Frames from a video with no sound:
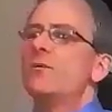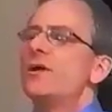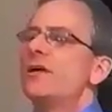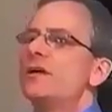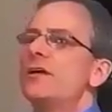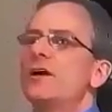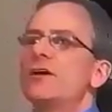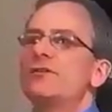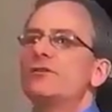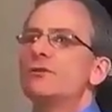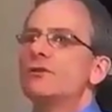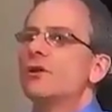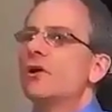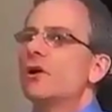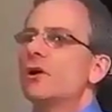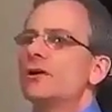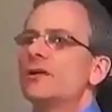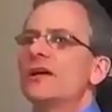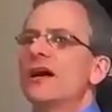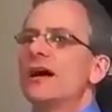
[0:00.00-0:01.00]
we can go through the
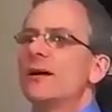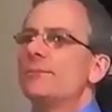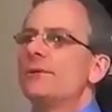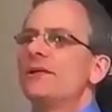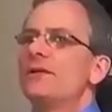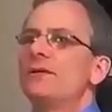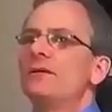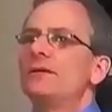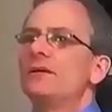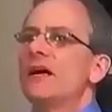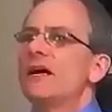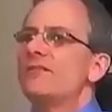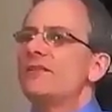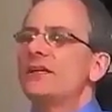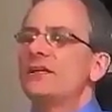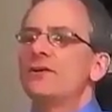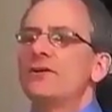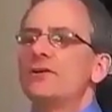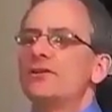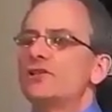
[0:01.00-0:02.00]
hard copy. I
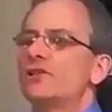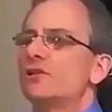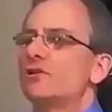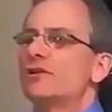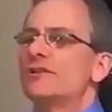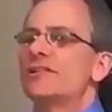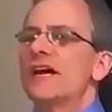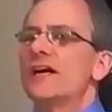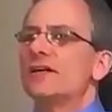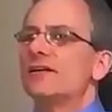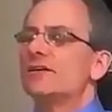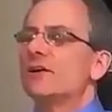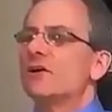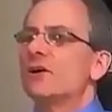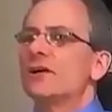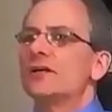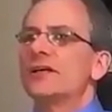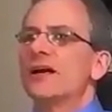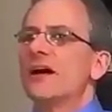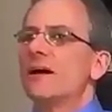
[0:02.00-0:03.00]
think you can just look down at the
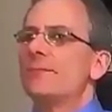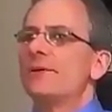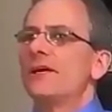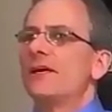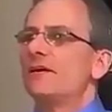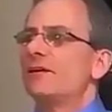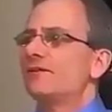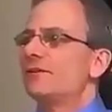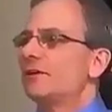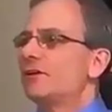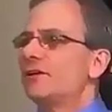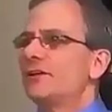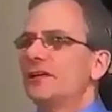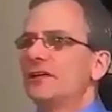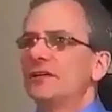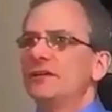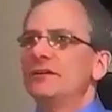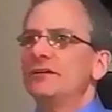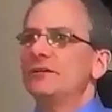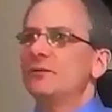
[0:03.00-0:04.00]
hard copy. I don't think
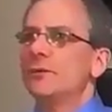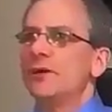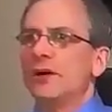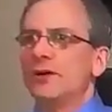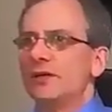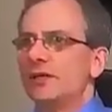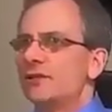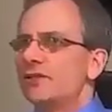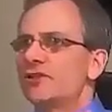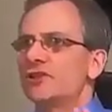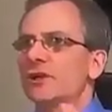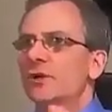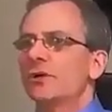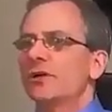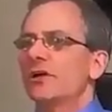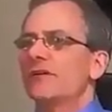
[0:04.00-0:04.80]
we don't need to show it